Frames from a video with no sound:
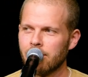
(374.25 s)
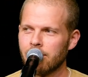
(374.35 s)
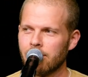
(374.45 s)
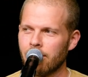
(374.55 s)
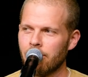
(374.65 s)

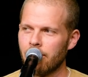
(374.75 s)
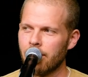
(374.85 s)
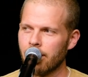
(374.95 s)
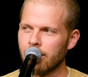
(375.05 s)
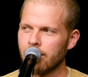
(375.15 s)
started
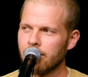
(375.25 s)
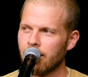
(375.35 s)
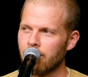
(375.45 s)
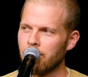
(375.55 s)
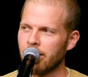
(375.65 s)
reading
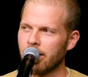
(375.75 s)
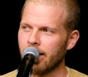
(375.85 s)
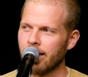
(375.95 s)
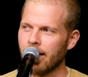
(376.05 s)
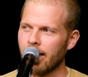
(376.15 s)
every book
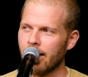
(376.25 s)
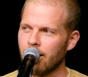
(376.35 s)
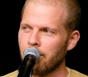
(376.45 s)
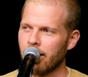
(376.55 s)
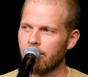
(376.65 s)
I
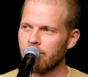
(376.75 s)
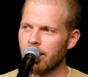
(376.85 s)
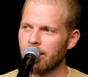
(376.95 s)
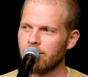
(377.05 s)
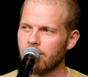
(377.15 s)
can about
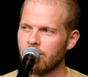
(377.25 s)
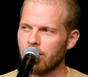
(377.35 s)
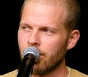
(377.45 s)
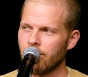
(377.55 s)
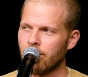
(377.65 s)
race and
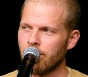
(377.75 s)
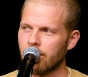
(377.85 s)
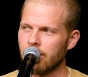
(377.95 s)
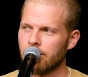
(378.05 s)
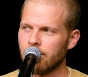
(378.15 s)
gender,
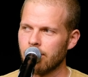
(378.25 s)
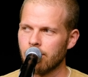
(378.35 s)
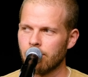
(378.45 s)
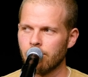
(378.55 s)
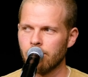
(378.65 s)
and
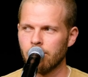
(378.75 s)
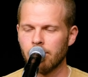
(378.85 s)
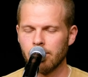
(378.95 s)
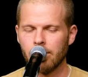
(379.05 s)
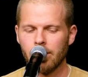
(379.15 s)
listening to